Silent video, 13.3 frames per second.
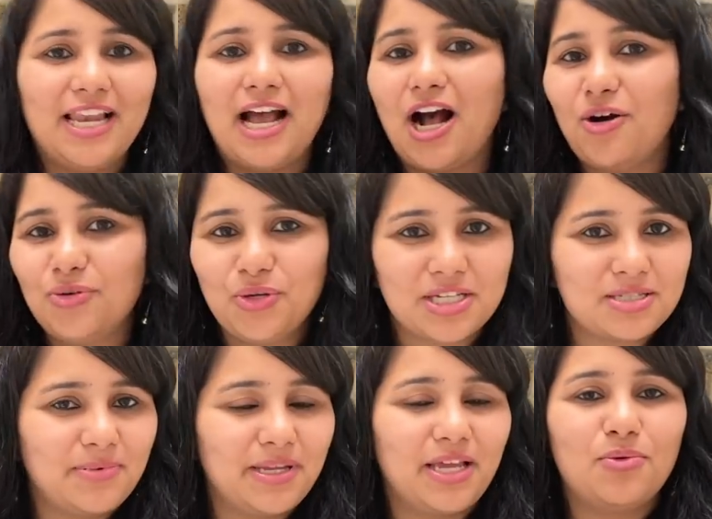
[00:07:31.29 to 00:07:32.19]
how you
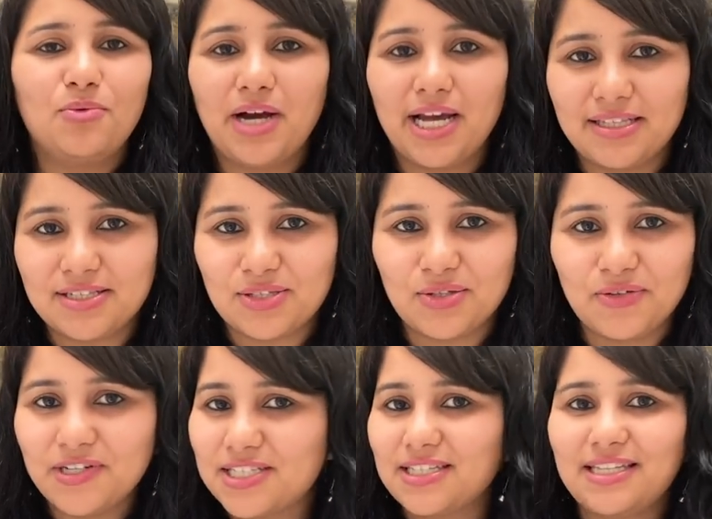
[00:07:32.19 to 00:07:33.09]
explain why this
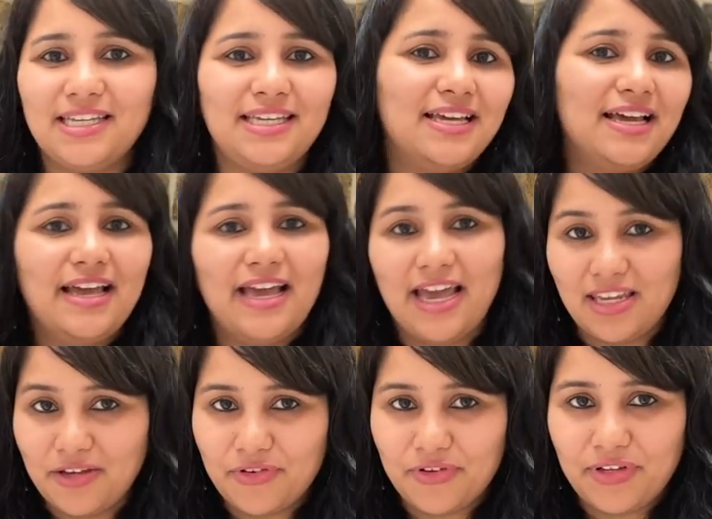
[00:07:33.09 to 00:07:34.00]
university and
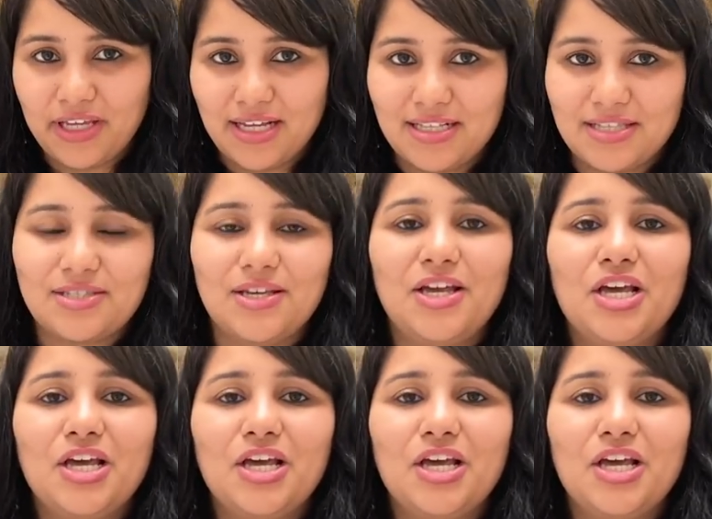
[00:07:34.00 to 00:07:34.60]
everything else.